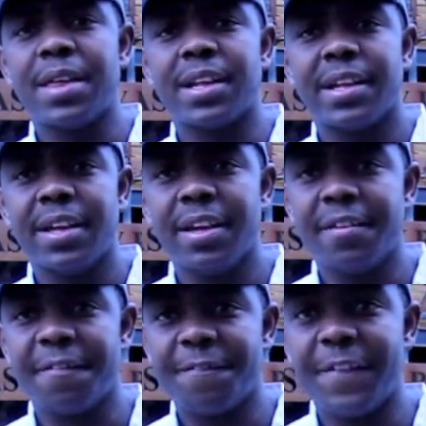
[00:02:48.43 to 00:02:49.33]

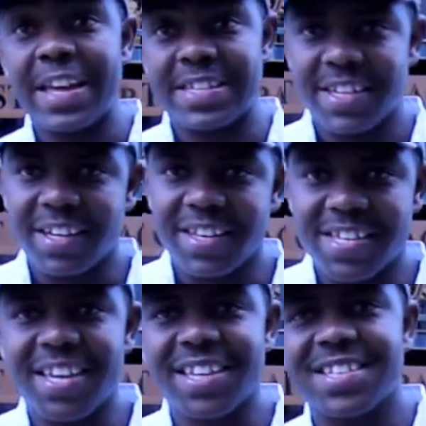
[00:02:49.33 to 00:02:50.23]
basically
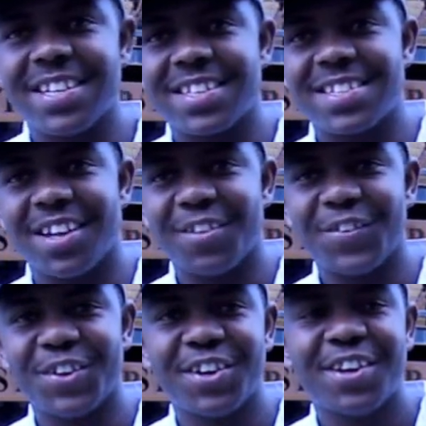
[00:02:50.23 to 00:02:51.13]
infested city
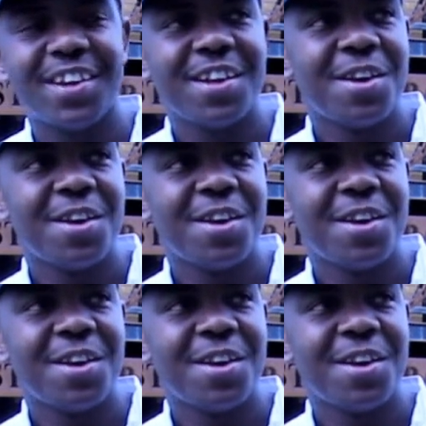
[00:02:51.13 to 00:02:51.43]
itself, you know.